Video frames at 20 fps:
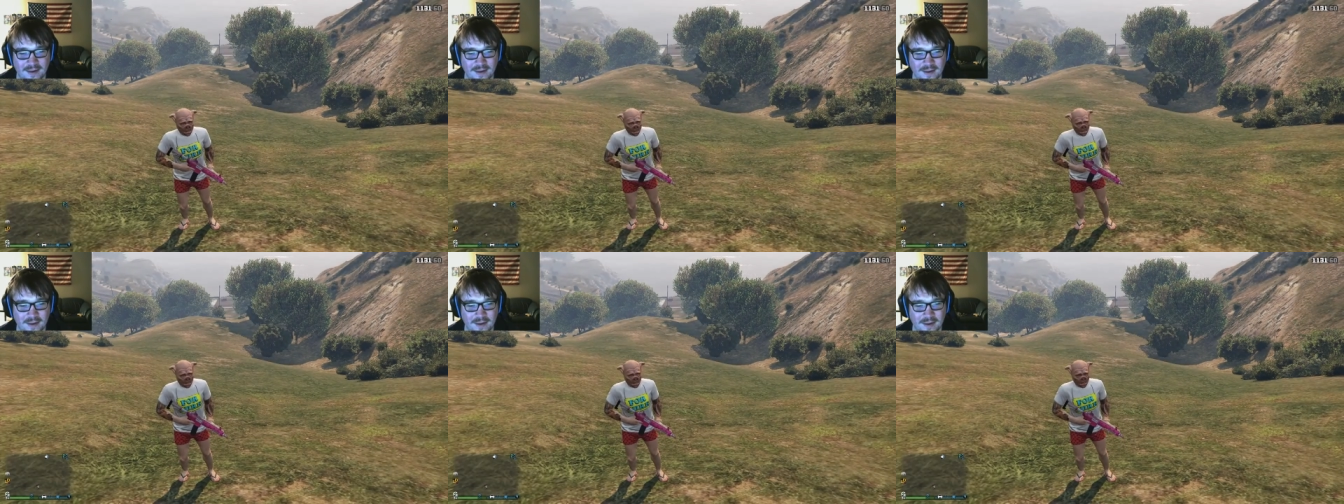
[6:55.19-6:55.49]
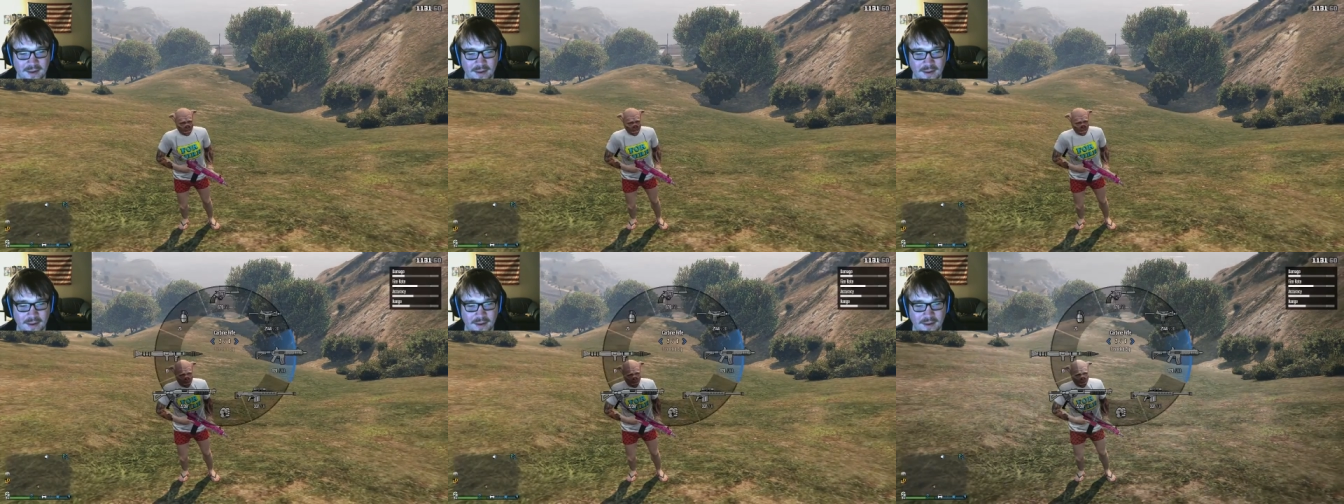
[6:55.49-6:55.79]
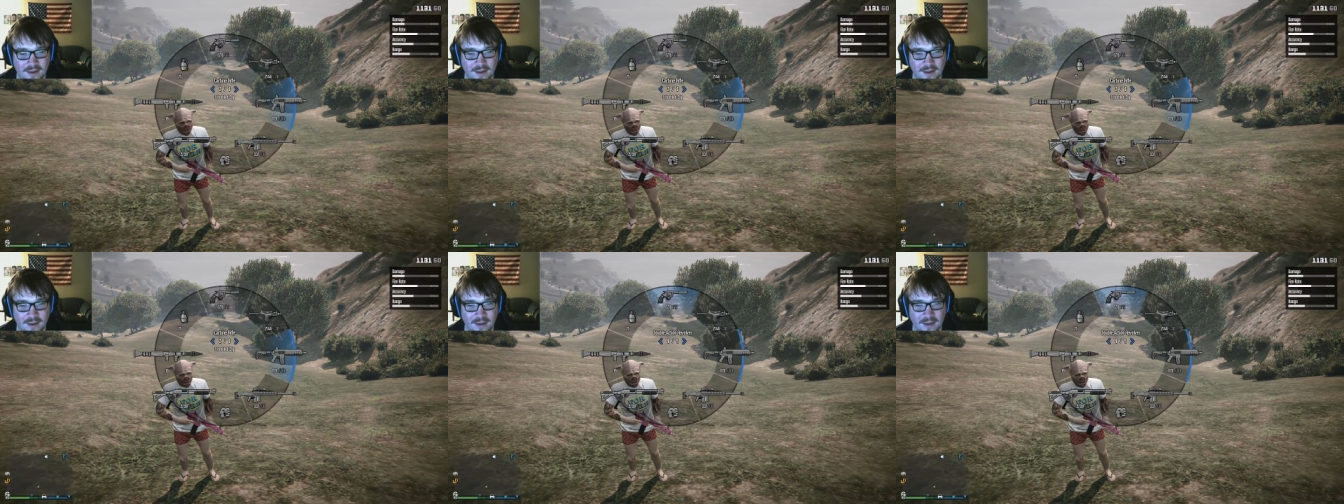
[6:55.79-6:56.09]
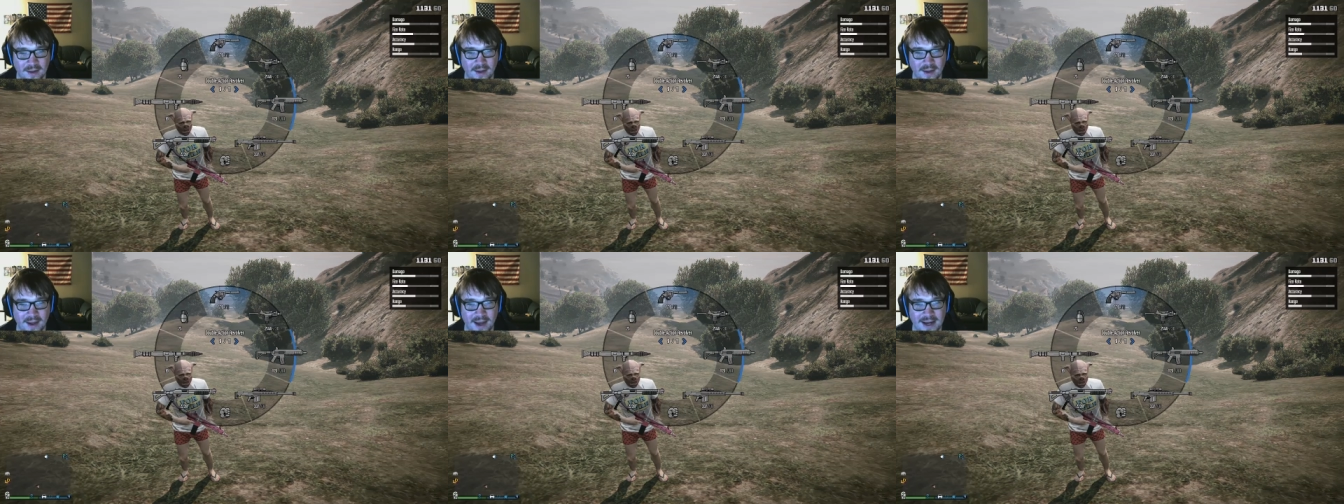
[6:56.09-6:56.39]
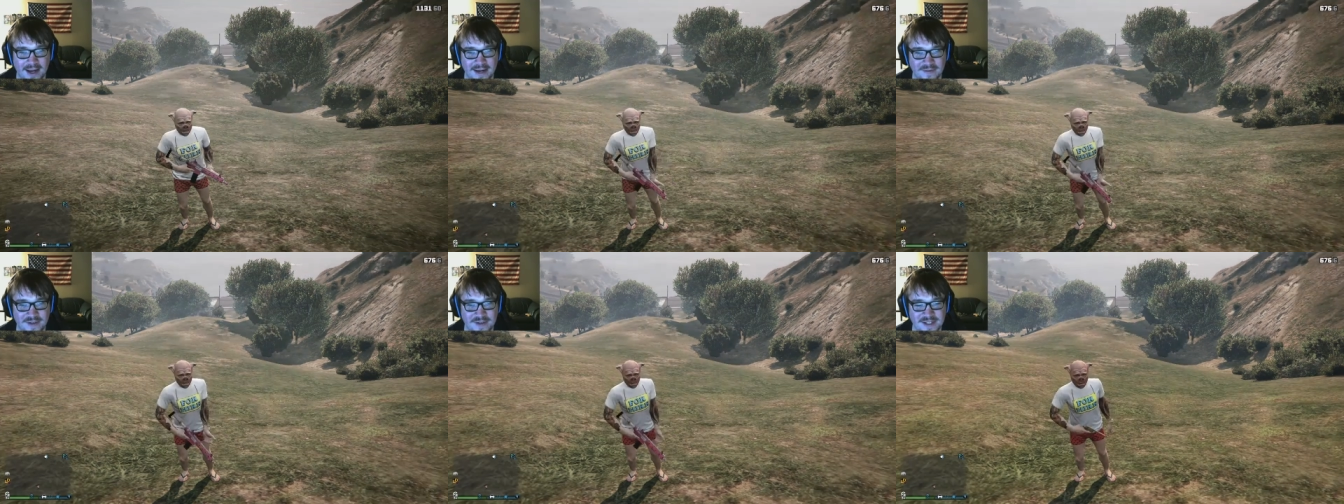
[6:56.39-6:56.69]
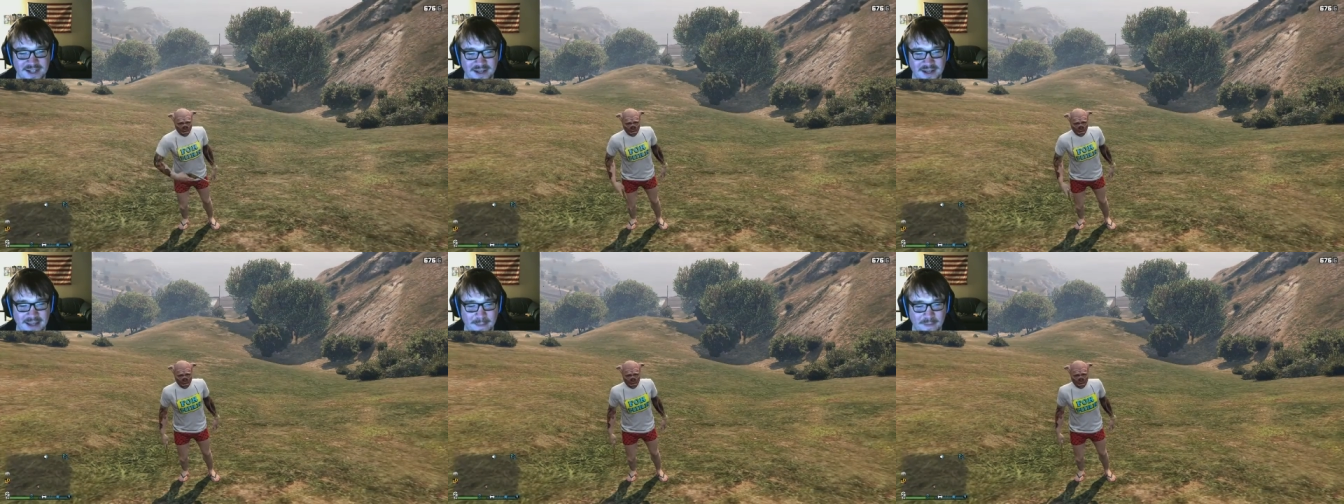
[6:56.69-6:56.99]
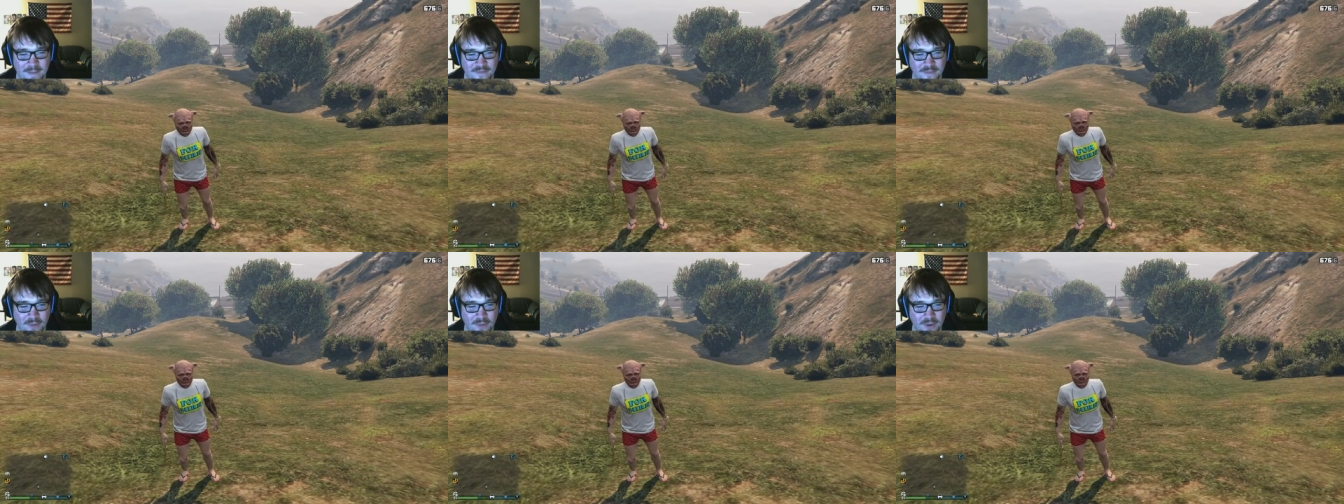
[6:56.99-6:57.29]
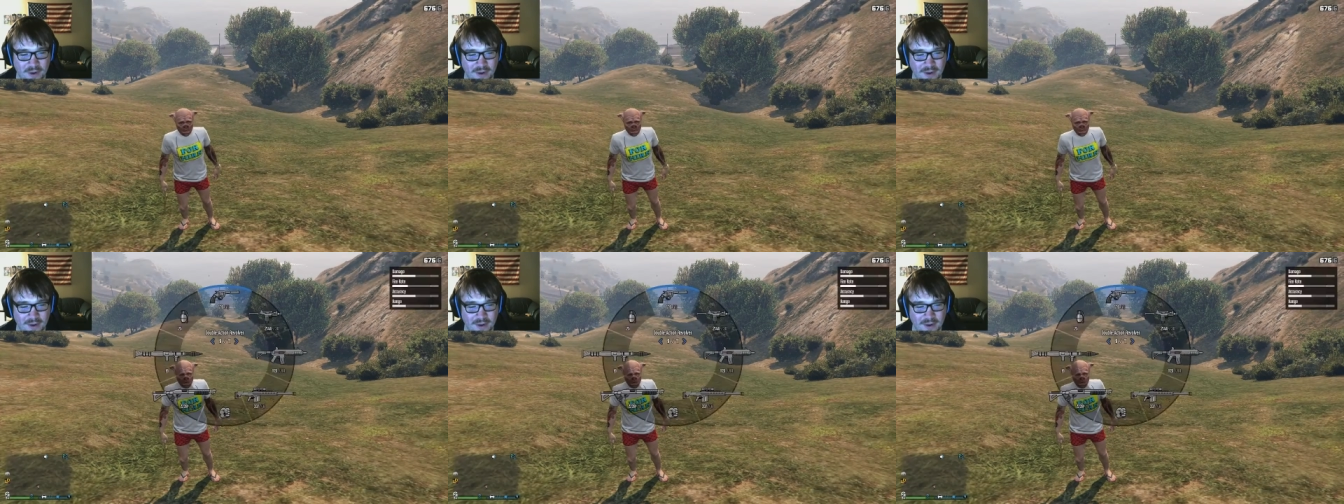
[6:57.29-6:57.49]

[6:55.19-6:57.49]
Where? I never saw that before.